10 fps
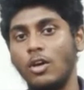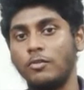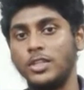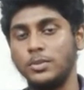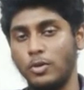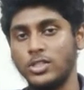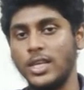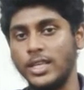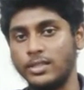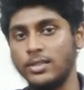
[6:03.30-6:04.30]
of this
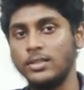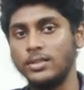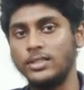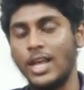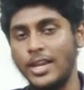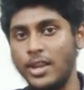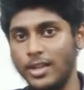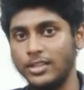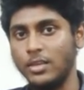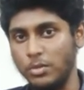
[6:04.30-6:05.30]
project is this onion
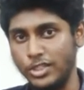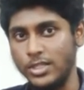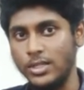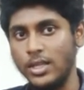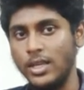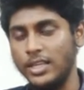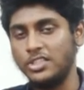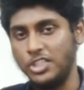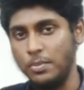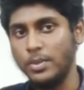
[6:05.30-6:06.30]
cutting machine is
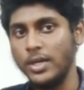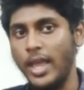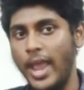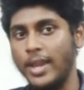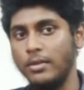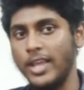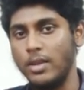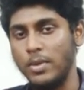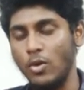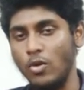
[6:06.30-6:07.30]
cheaper and
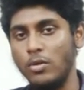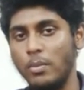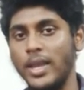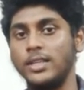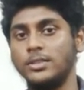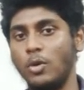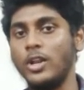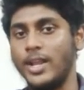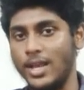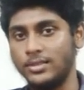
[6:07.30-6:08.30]
can be owned by
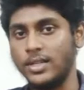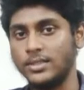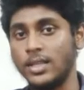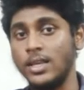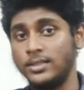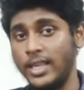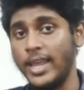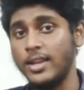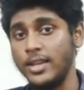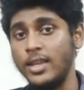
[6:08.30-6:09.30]
small industries.
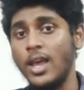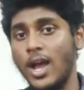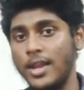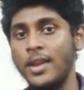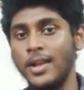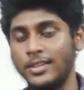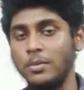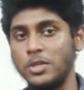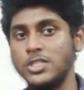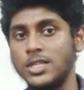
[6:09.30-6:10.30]
Secondly, onion
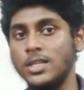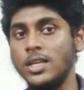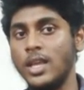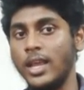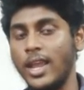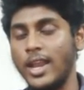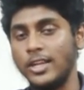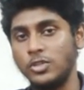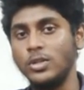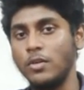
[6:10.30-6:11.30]
cutting machine can
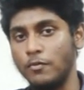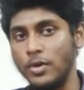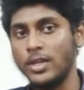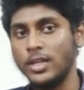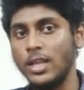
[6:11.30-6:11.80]
ensure the work